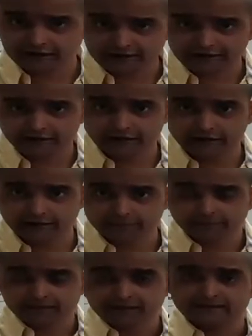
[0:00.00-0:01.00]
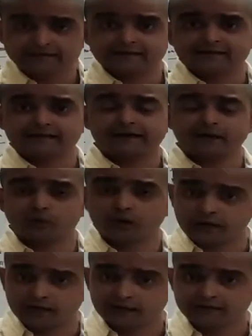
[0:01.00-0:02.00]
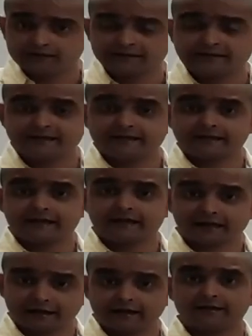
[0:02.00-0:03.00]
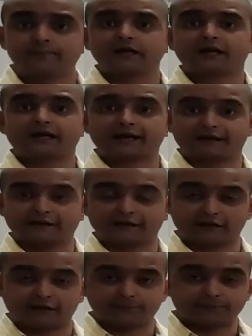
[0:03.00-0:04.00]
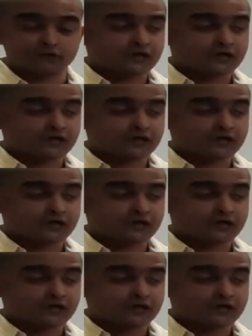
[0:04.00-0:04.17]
category and the second one is the academic category.